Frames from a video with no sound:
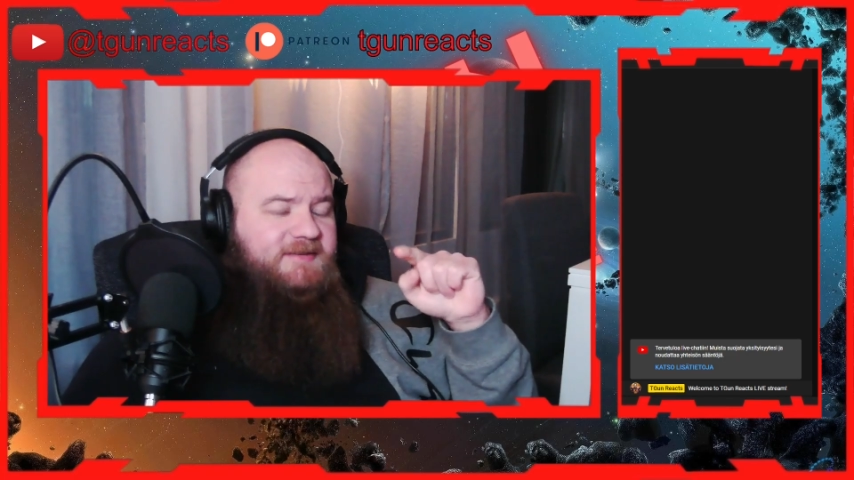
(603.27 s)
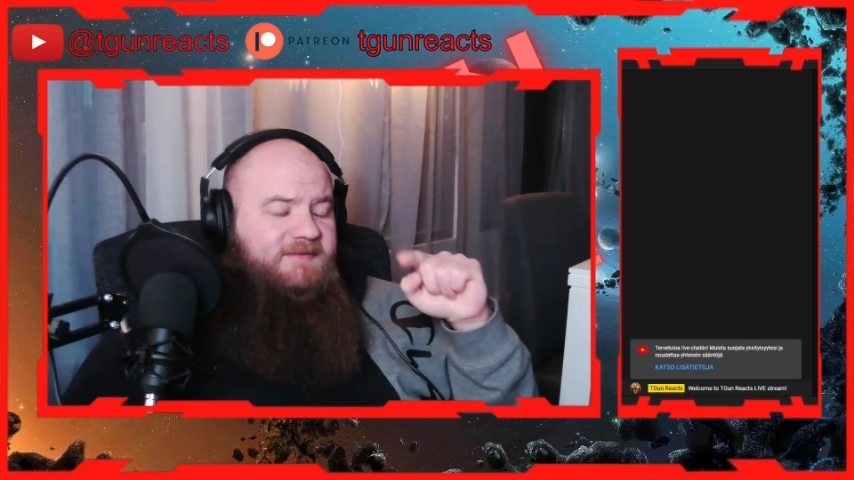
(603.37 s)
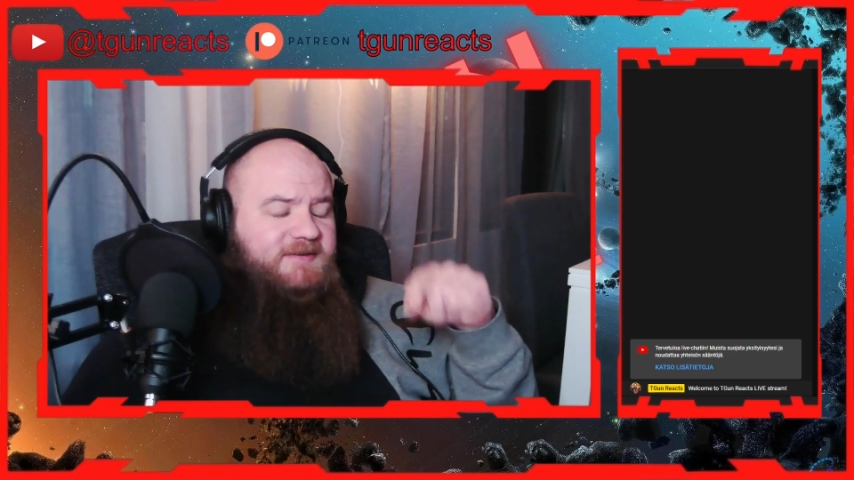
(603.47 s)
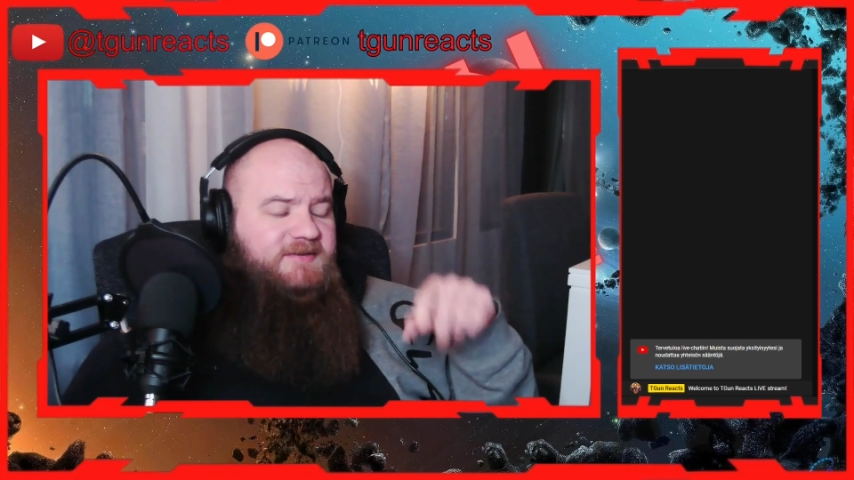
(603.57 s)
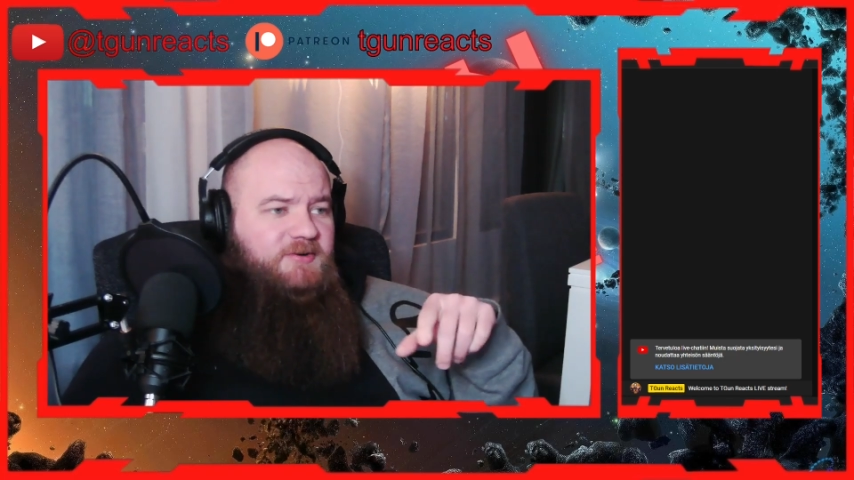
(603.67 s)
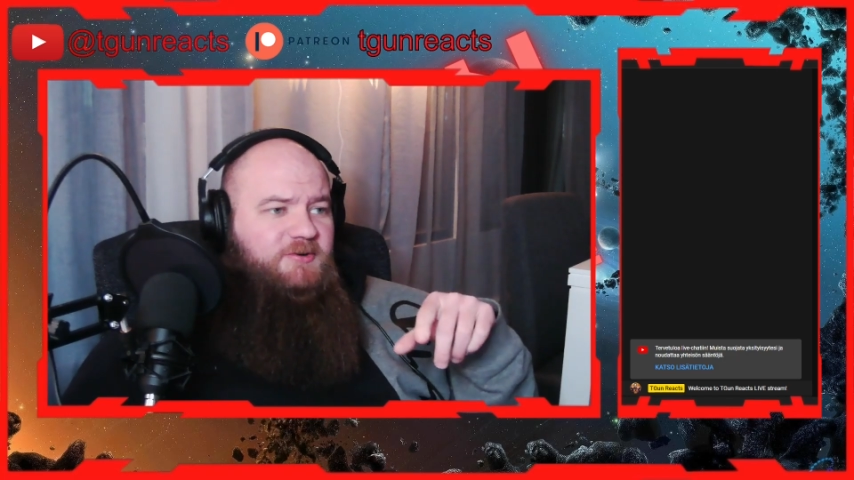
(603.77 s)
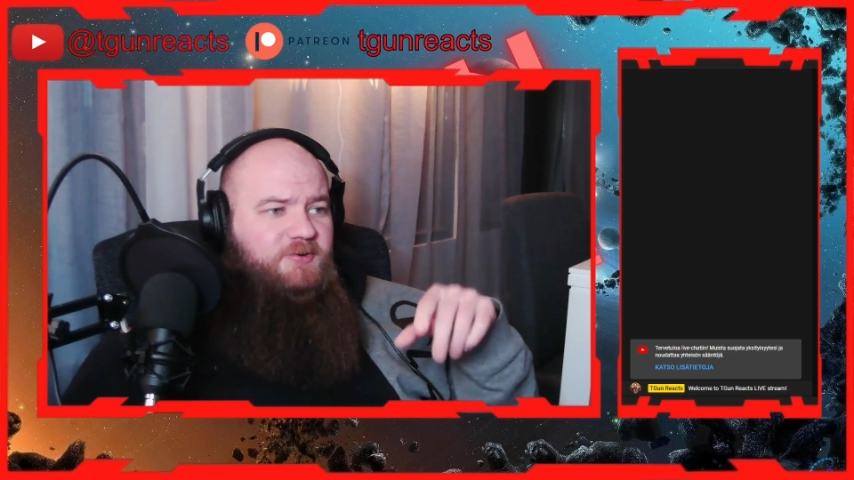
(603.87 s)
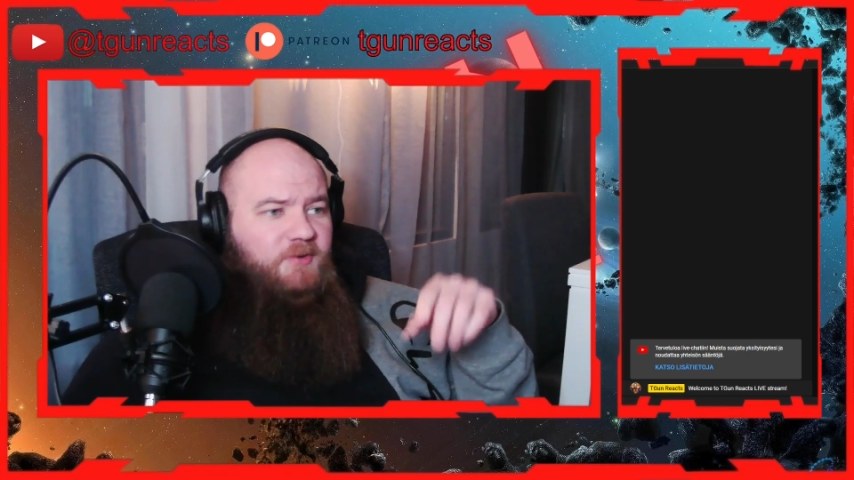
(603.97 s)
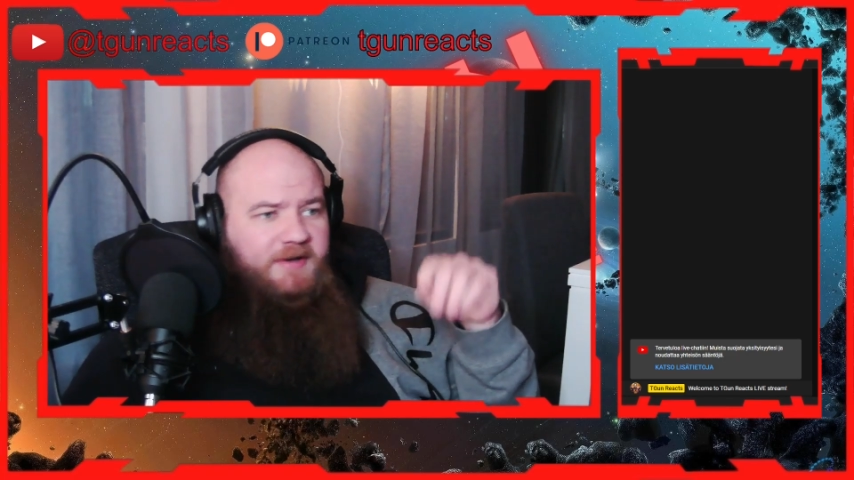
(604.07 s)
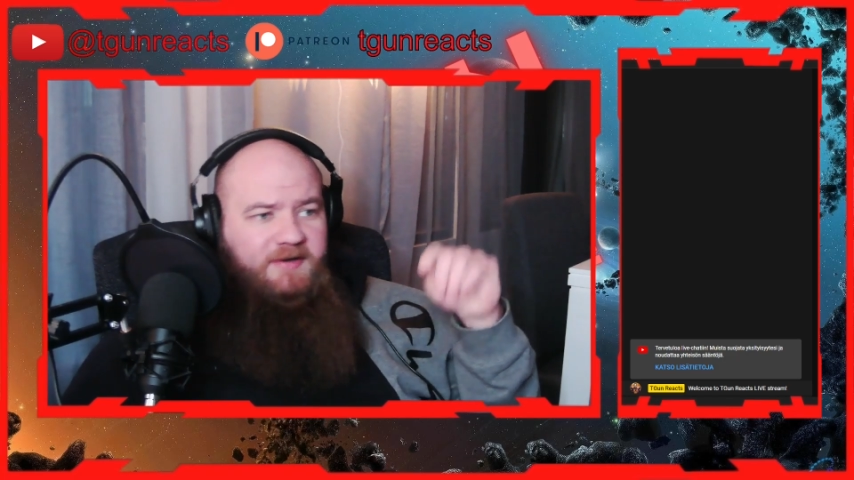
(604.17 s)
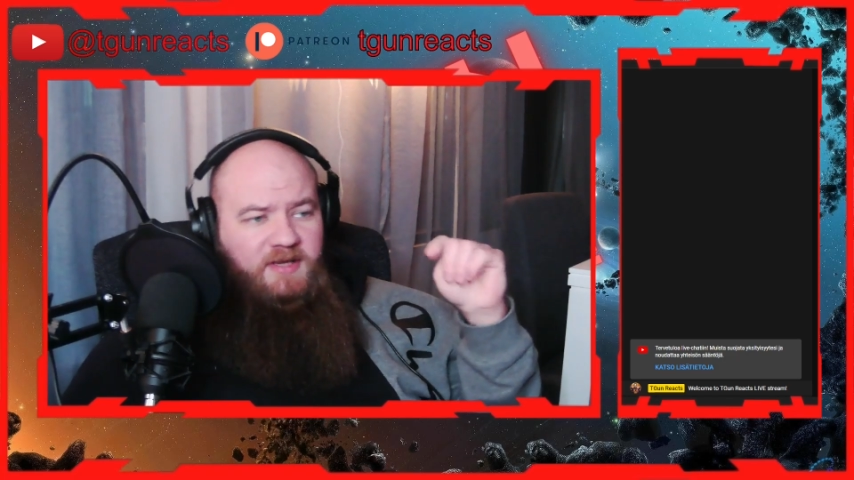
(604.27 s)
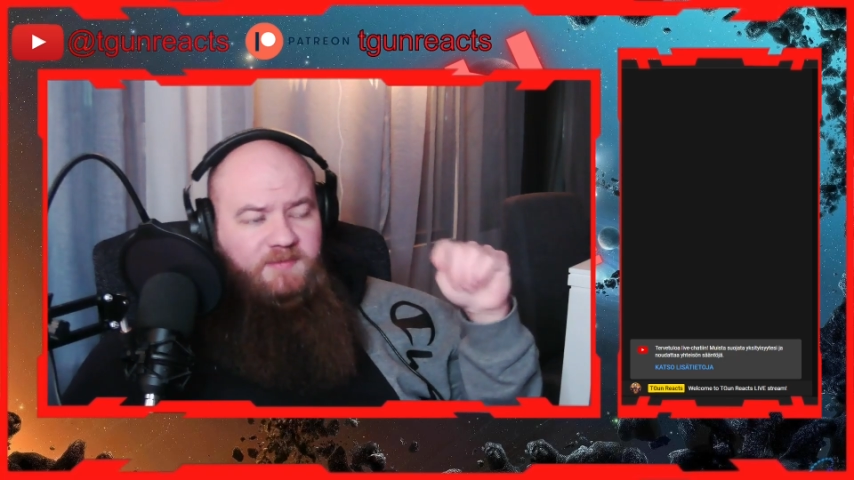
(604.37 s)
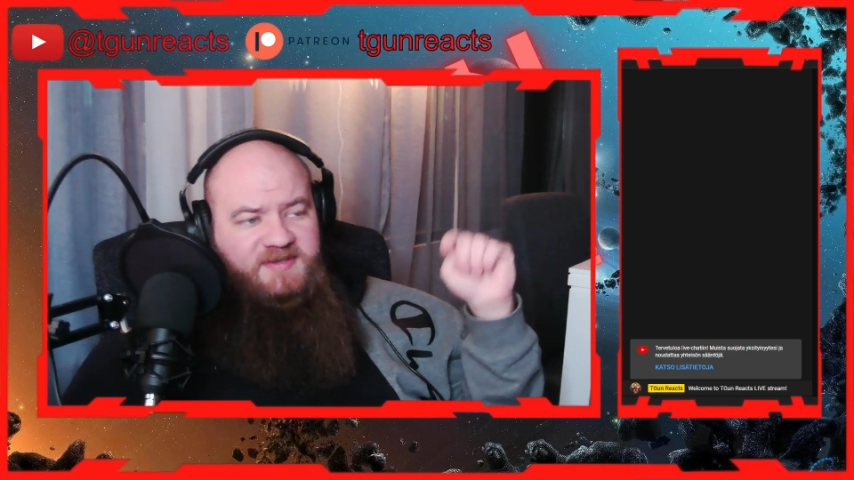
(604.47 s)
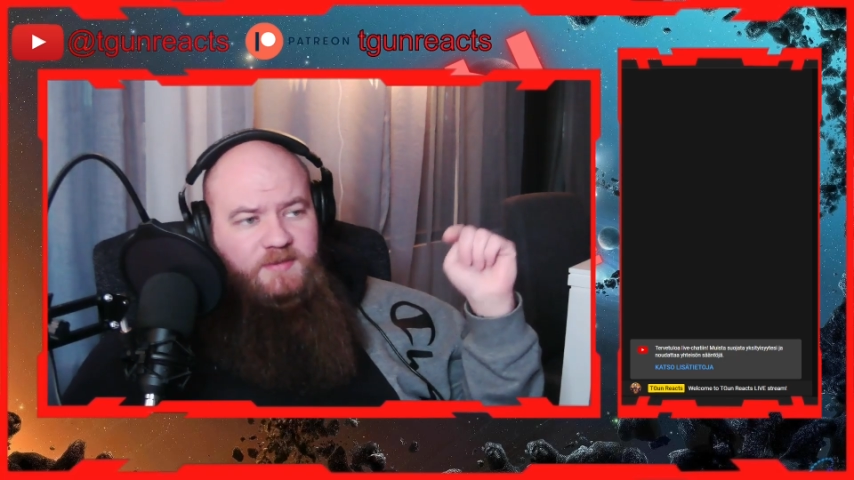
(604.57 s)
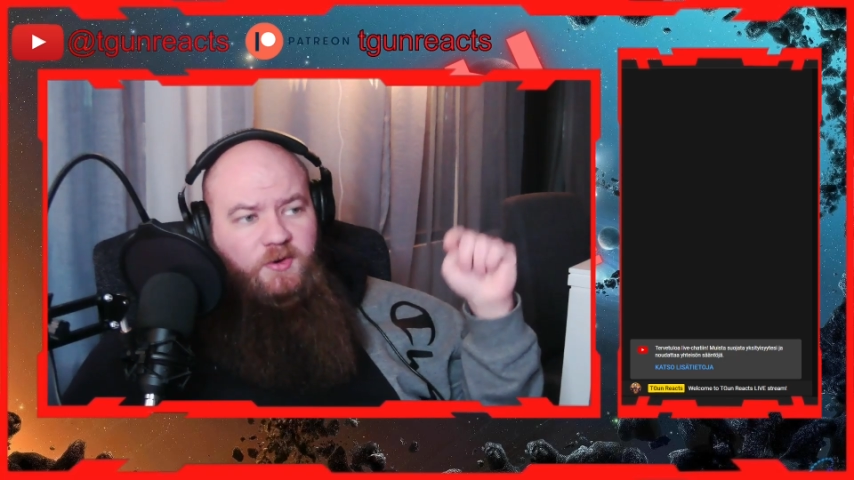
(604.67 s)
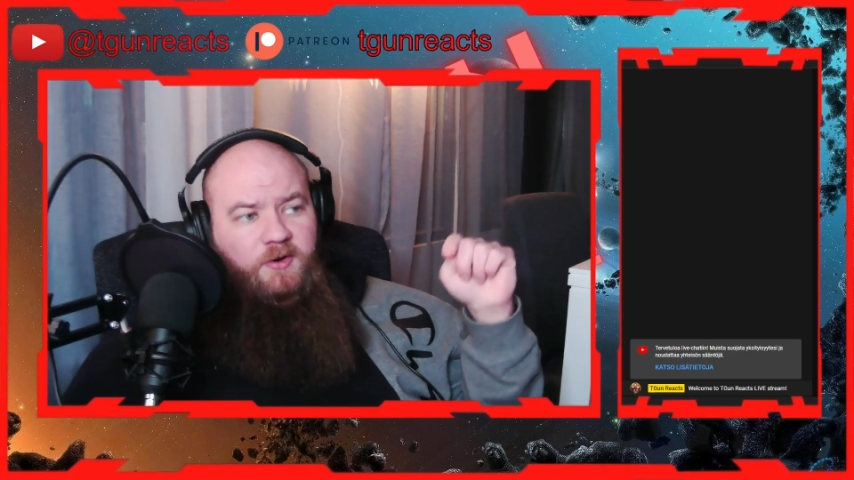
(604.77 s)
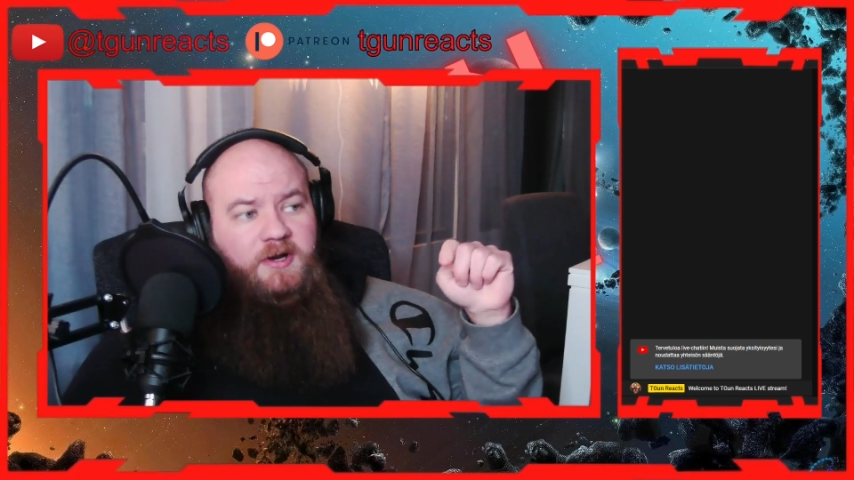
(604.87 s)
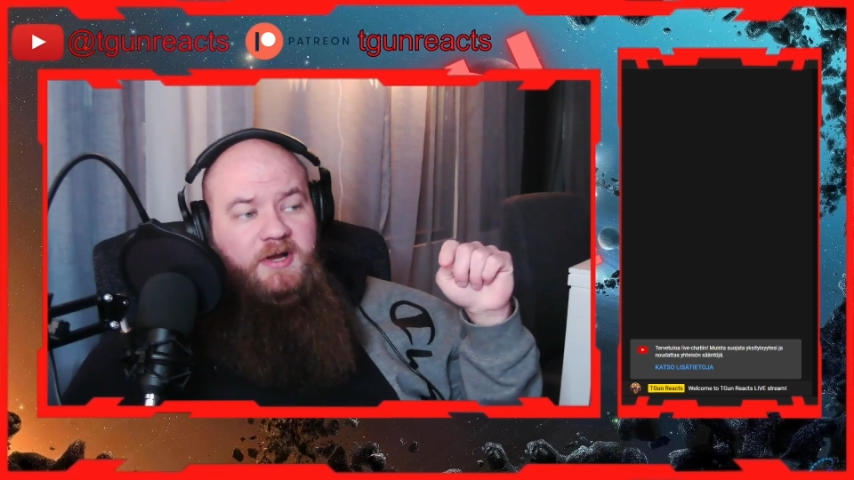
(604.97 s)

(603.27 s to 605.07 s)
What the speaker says: as usual and leave me some more